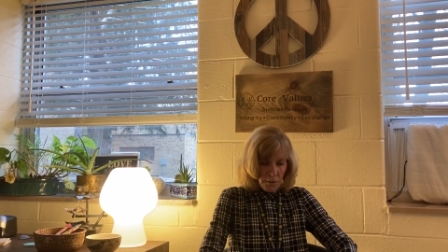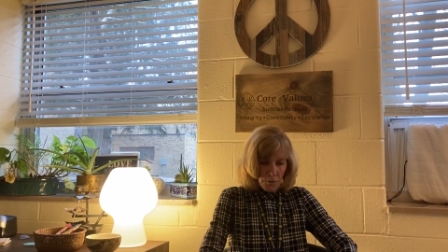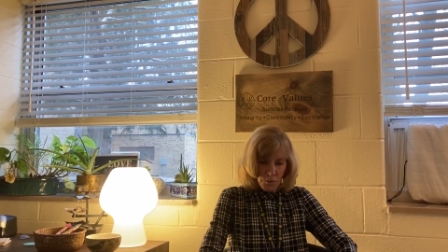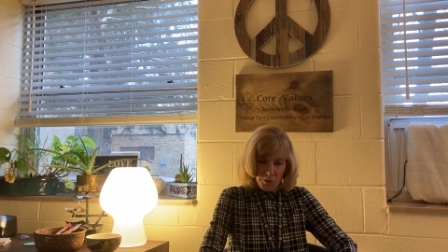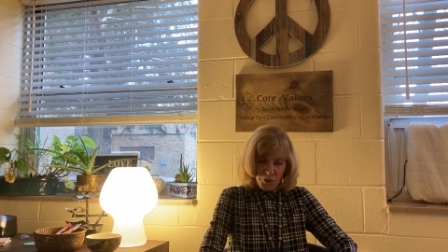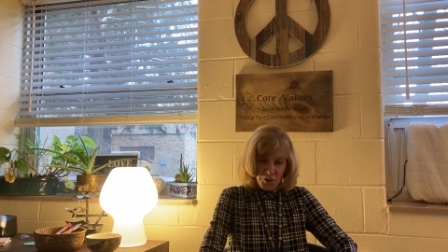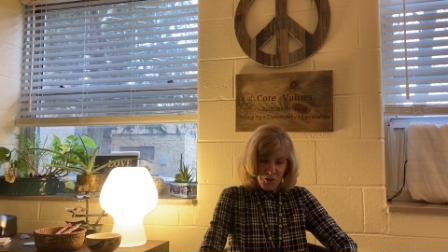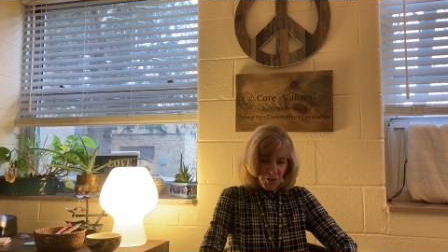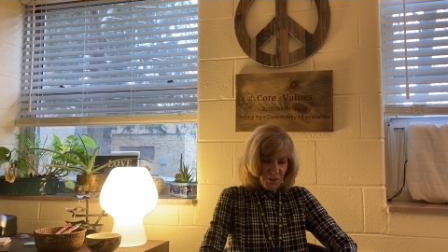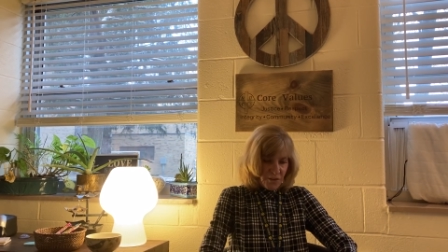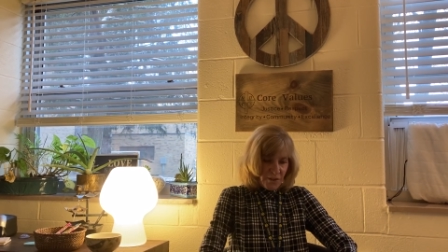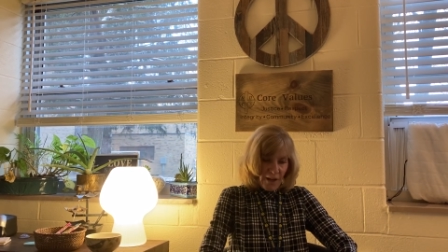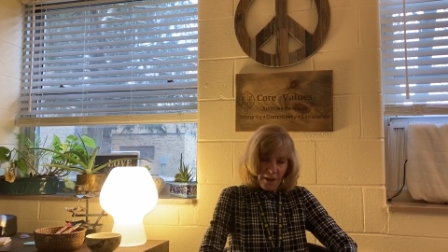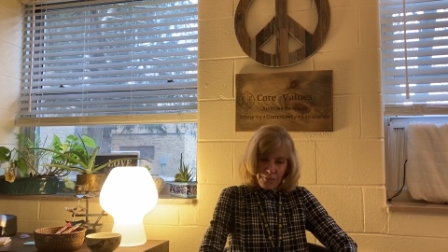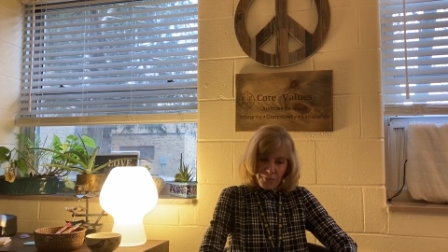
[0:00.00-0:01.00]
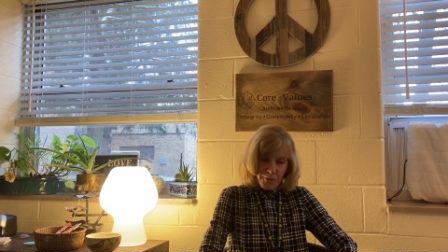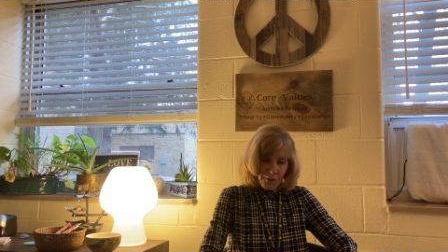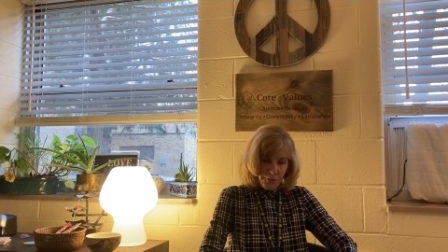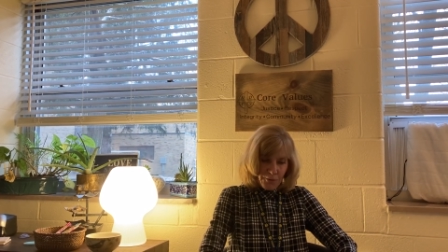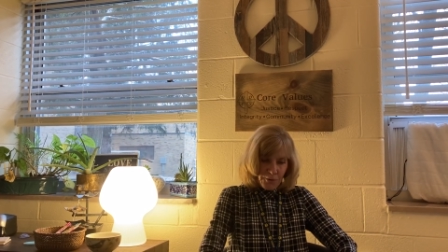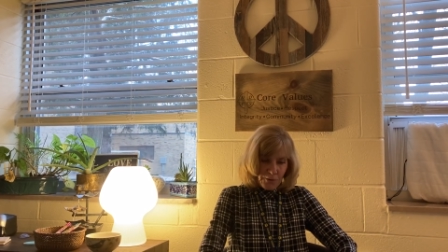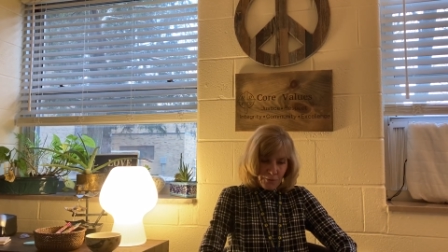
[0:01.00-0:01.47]
which does not feel
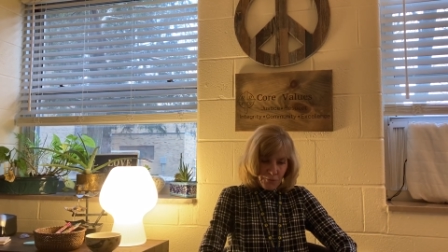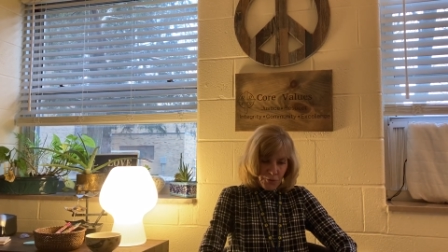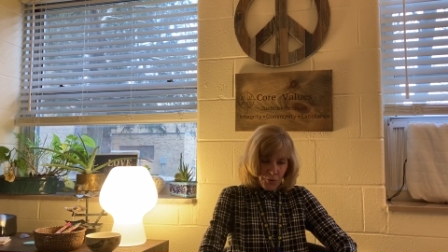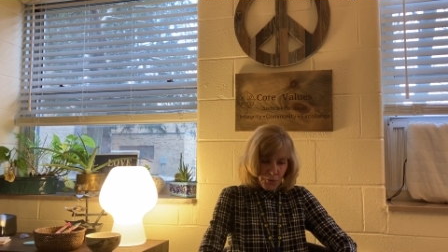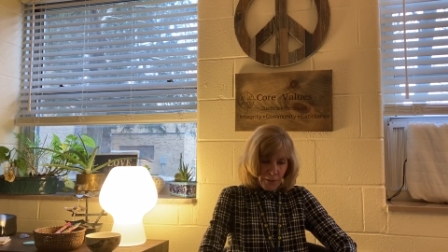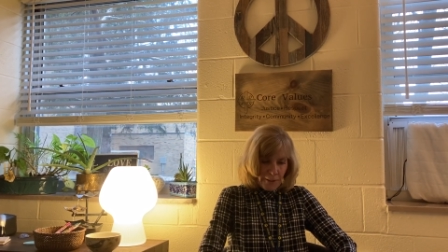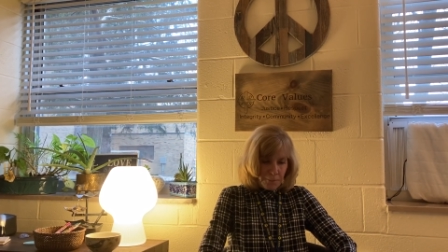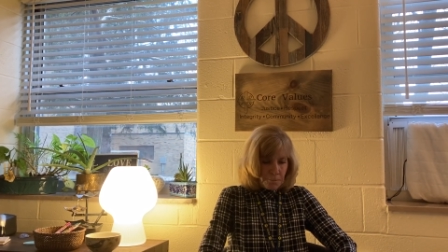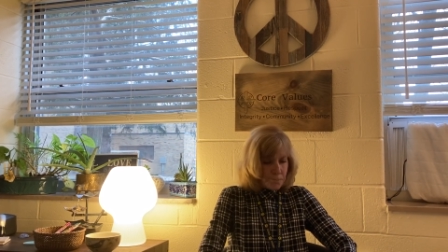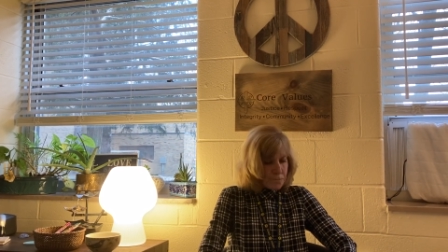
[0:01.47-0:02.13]
very furry.